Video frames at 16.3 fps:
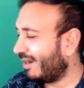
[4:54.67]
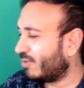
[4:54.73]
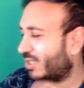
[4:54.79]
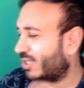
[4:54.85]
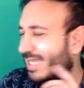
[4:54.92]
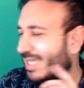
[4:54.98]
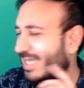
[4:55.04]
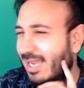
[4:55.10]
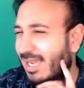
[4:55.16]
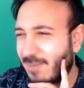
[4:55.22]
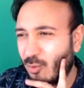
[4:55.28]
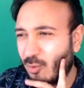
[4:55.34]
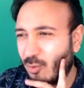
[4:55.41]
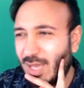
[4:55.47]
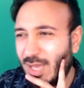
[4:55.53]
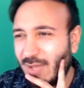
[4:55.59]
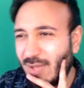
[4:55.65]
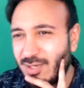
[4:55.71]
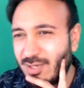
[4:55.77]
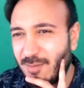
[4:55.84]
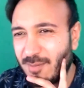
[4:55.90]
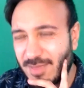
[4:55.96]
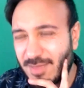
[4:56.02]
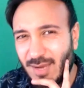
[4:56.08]
I was just getting a bit
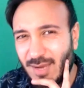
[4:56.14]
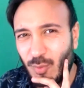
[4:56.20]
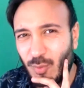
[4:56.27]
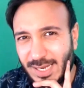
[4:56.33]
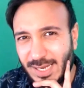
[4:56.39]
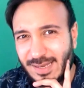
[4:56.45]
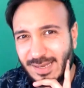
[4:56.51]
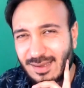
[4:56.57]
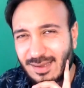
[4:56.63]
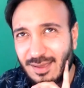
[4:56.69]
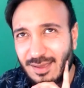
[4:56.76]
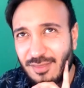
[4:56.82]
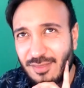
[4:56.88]
wound up that week.